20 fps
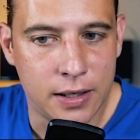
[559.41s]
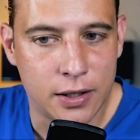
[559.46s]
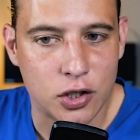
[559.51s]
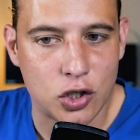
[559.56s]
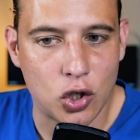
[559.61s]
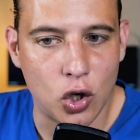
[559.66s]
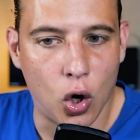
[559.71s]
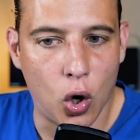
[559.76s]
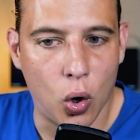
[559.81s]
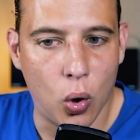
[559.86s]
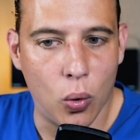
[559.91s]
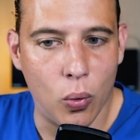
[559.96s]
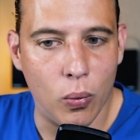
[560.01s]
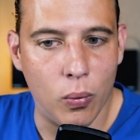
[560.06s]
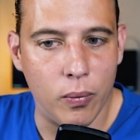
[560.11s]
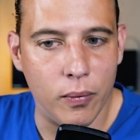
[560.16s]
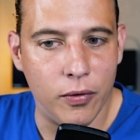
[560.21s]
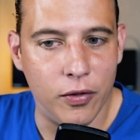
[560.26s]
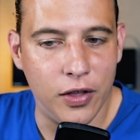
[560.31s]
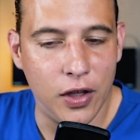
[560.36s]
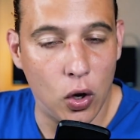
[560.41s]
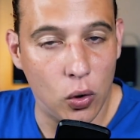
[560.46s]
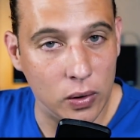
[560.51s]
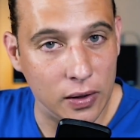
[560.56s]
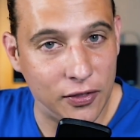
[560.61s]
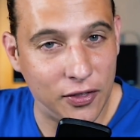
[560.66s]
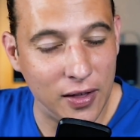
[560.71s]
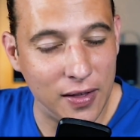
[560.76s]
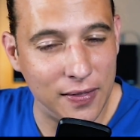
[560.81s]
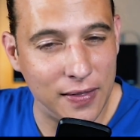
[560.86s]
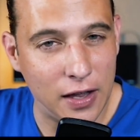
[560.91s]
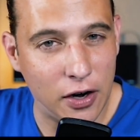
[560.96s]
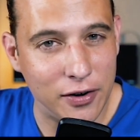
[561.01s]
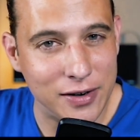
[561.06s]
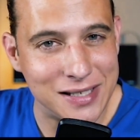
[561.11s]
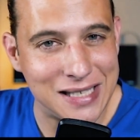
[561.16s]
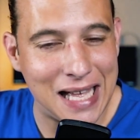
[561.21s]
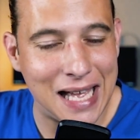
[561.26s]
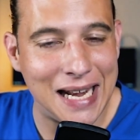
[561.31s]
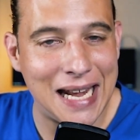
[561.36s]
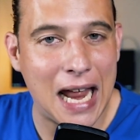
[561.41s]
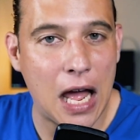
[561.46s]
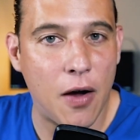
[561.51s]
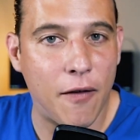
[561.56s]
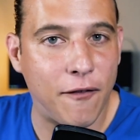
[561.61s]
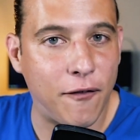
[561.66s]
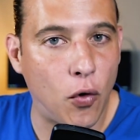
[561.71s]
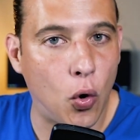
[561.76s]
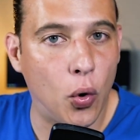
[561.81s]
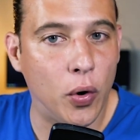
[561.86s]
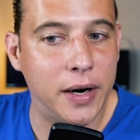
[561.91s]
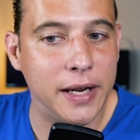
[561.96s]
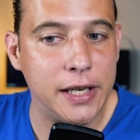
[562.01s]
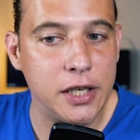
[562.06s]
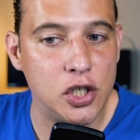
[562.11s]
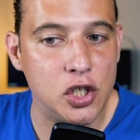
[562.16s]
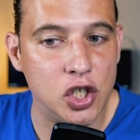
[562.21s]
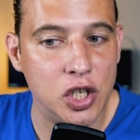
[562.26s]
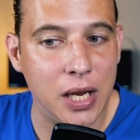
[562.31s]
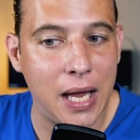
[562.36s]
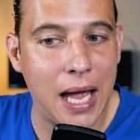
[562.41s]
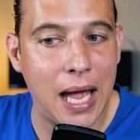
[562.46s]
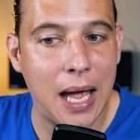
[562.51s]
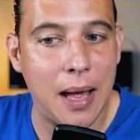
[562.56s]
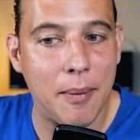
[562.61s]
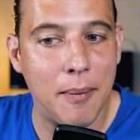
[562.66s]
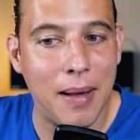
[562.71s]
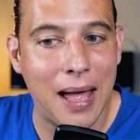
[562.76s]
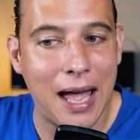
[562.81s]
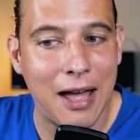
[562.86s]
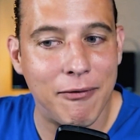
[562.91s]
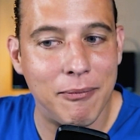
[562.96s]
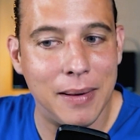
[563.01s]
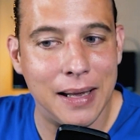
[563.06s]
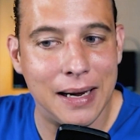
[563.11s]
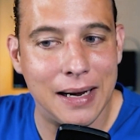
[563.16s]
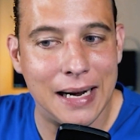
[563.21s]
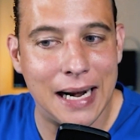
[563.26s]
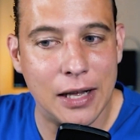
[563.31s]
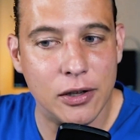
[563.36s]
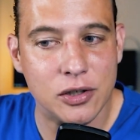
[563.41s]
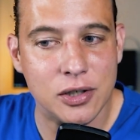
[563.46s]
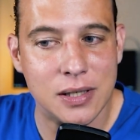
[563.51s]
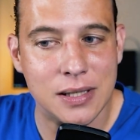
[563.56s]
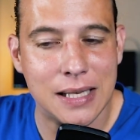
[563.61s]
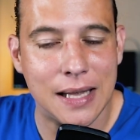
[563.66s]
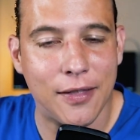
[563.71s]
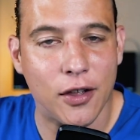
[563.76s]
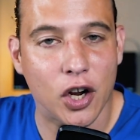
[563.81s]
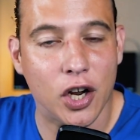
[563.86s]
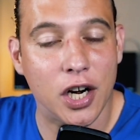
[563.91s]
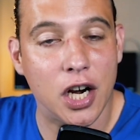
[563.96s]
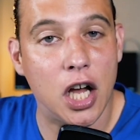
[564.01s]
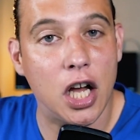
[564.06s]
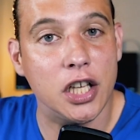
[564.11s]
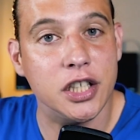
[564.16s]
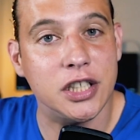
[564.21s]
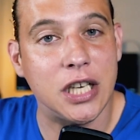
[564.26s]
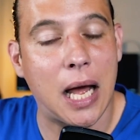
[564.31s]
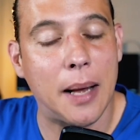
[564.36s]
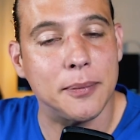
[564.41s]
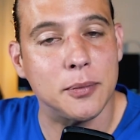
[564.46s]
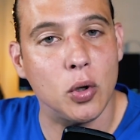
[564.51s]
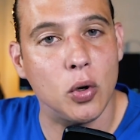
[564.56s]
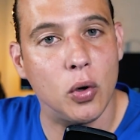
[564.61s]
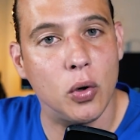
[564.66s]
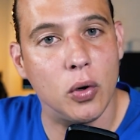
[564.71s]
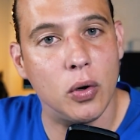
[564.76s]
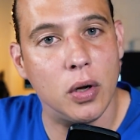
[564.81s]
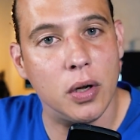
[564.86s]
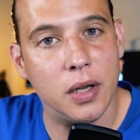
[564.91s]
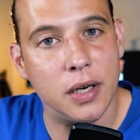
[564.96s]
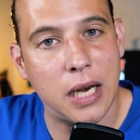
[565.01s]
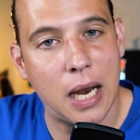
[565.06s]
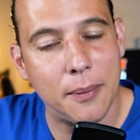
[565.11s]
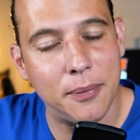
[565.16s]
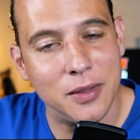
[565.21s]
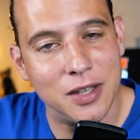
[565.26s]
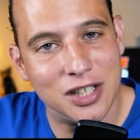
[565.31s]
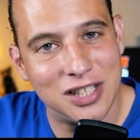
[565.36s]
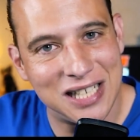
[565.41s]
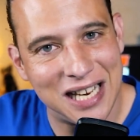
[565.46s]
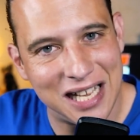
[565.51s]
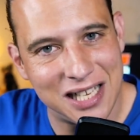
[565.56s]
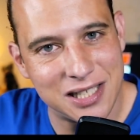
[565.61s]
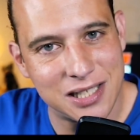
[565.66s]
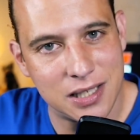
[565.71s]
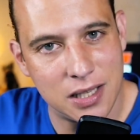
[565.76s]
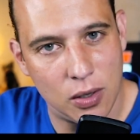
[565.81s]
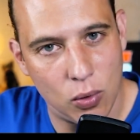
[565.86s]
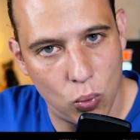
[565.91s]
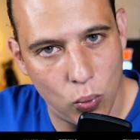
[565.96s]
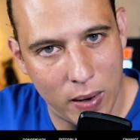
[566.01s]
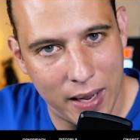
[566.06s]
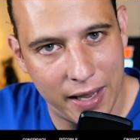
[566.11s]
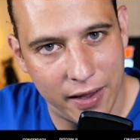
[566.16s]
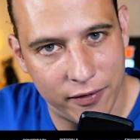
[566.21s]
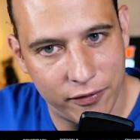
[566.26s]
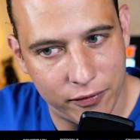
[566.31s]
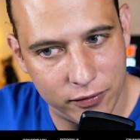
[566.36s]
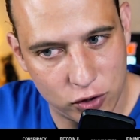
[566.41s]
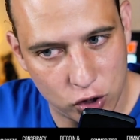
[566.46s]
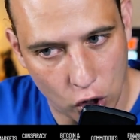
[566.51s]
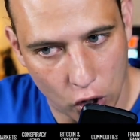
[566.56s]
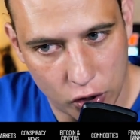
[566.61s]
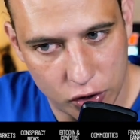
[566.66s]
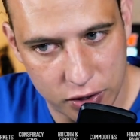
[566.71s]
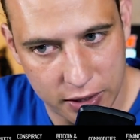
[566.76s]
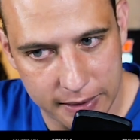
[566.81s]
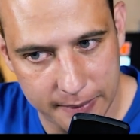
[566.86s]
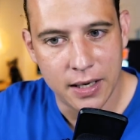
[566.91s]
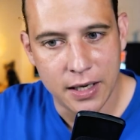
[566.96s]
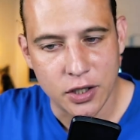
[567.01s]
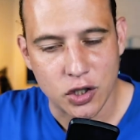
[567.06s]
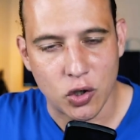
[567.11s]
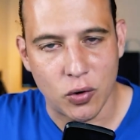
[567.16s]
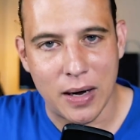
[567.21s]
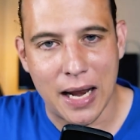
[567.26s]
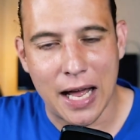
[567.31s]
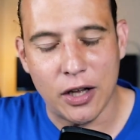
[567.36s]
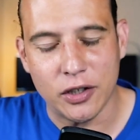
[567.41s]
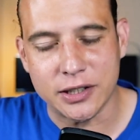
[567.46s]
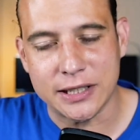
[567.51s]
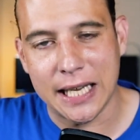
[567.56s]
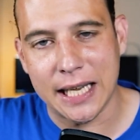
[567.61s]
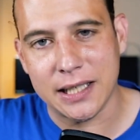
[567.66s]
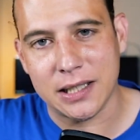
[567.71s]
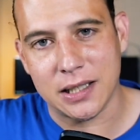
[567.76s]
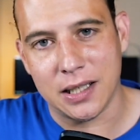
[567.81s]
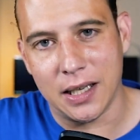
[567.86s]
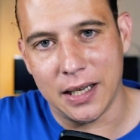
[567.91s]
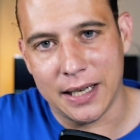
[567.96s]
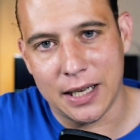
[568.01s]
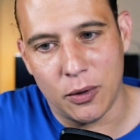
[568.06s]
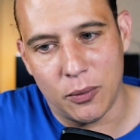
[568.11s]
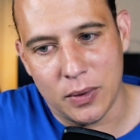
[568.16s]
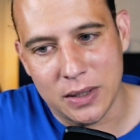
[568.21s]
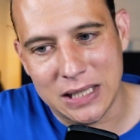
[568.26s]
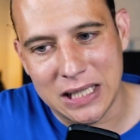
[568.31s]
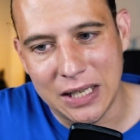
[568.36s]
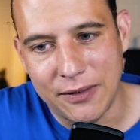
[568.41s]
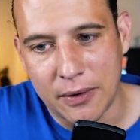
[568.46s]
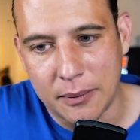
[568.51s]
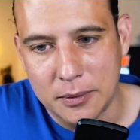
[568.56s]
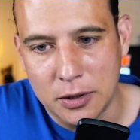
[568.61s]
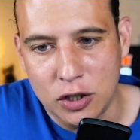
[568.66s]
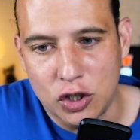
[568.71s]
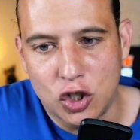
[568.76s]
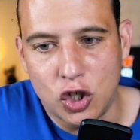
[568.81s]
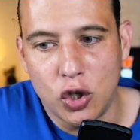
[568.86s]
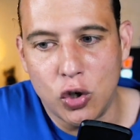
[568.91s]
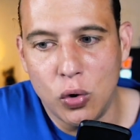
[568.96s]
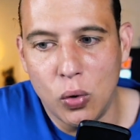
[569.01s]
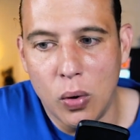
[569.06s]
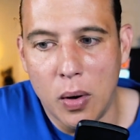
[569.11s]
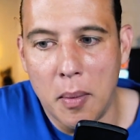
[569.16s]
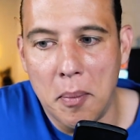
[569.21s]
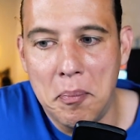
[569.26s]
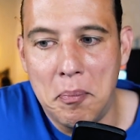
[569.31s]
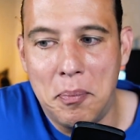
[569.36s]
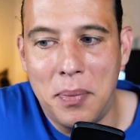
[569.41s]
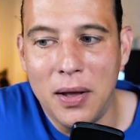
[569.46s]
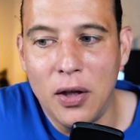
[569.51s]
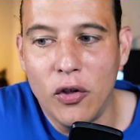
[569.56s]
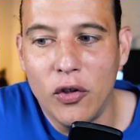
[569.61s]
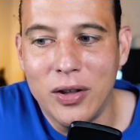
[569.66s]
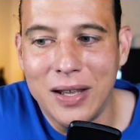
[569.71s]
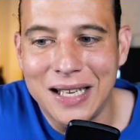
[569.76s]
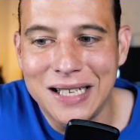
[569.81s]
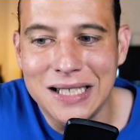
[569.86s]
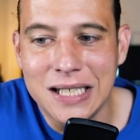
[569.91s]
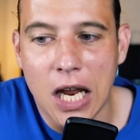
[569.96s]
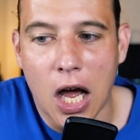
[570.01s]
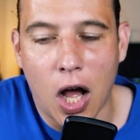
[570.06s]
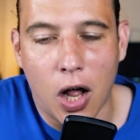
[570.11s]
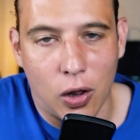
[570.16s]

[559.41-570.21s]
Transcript: So the only thing there is that now Ford and GM have made announcements that they're going to adopt the Tesla way of charging. So now Tesla can receive up to $2 billion